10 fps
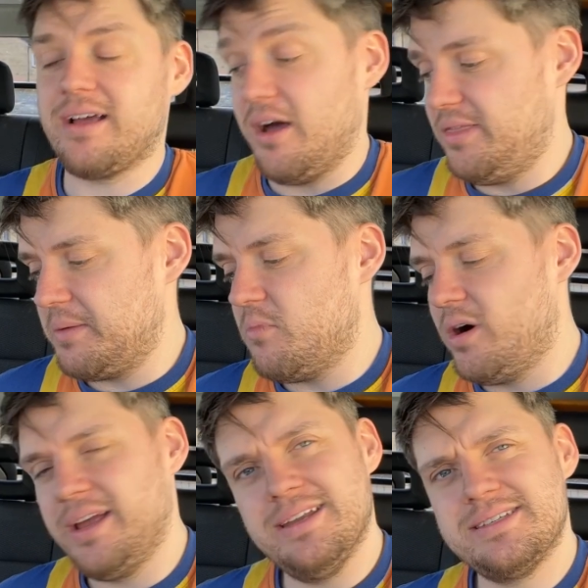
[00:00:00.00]
I think
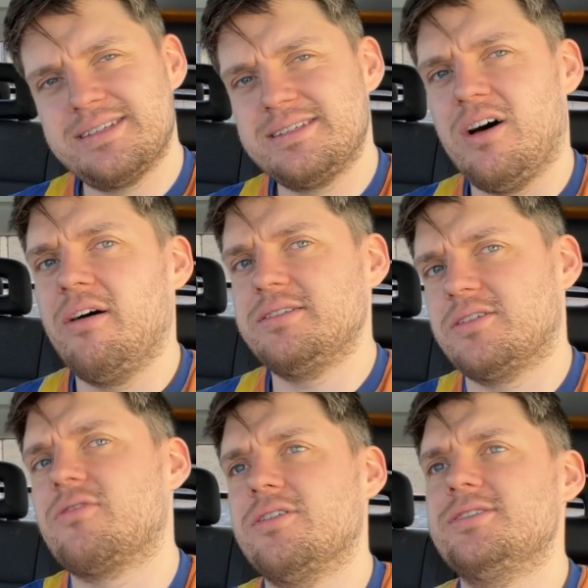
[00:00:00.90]
mine is starting to
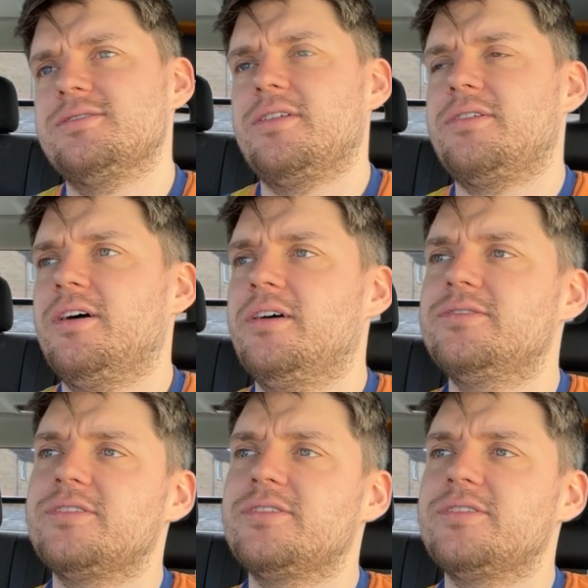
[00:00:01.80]
crunch into third,